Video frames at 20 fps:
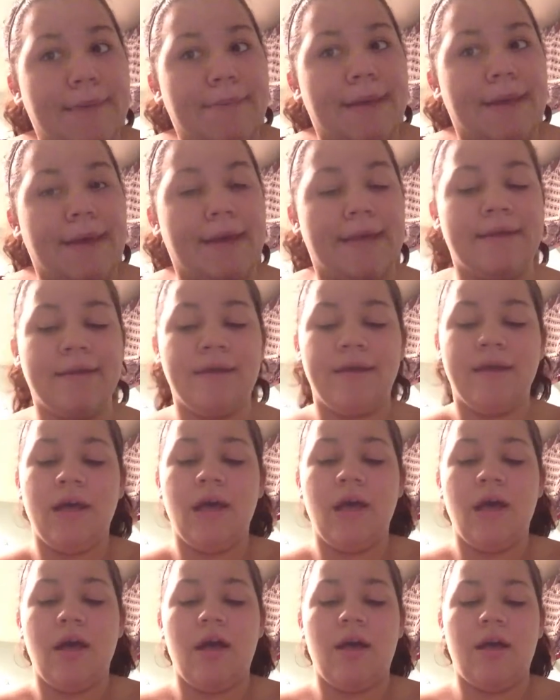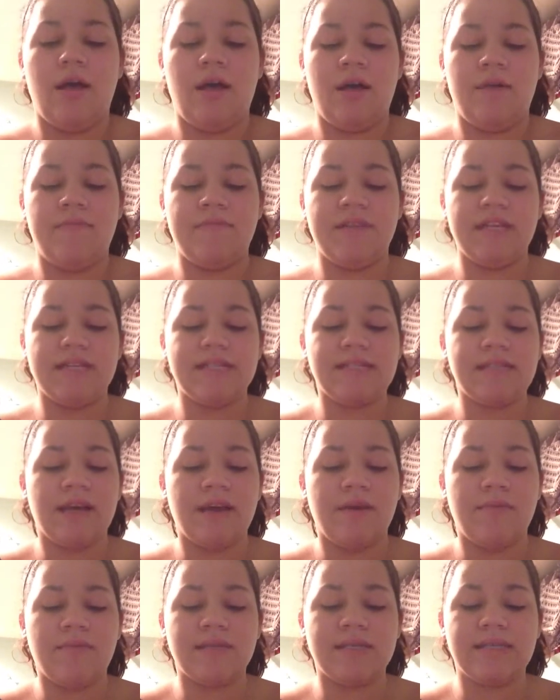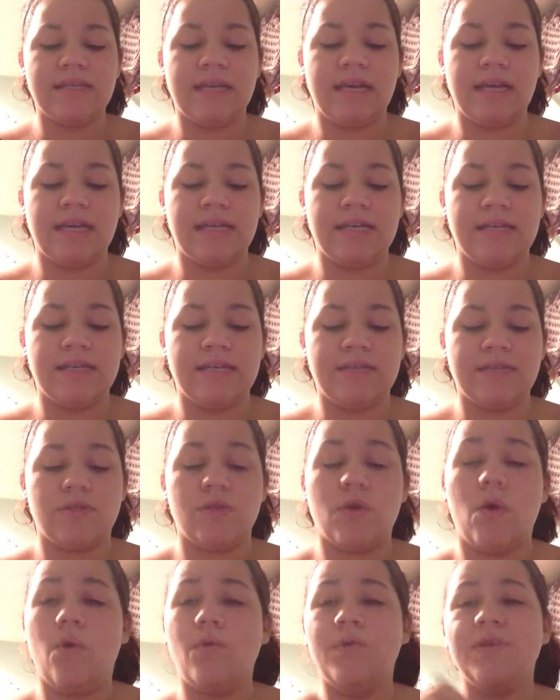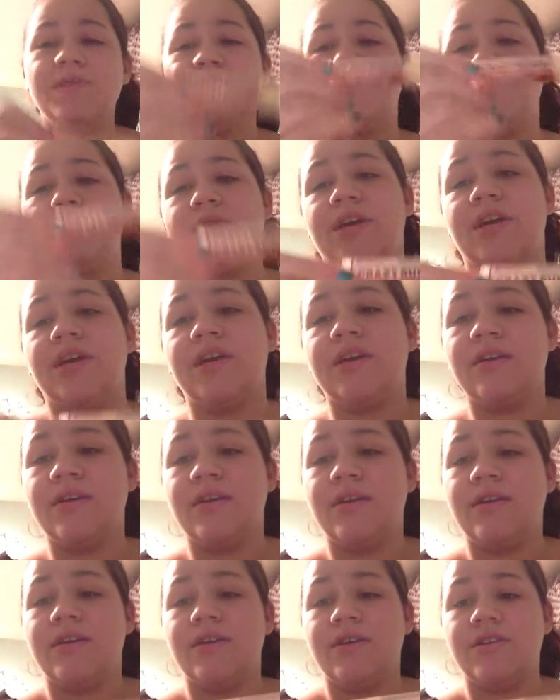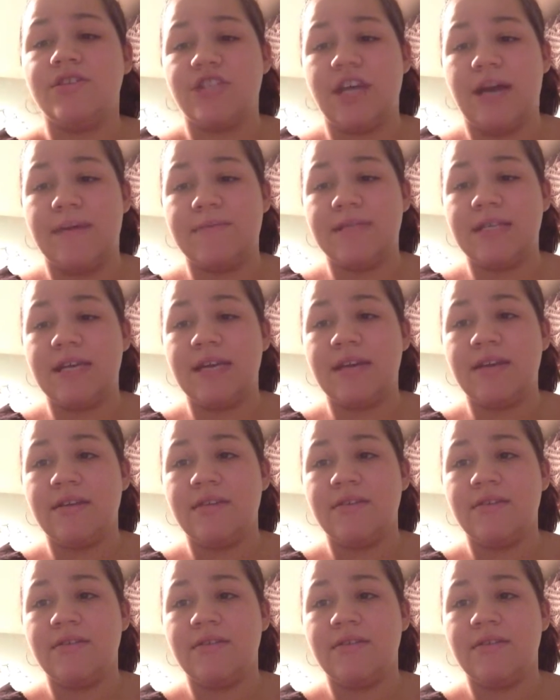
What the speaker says: bad. The next thing I want to say is always bring chapstick.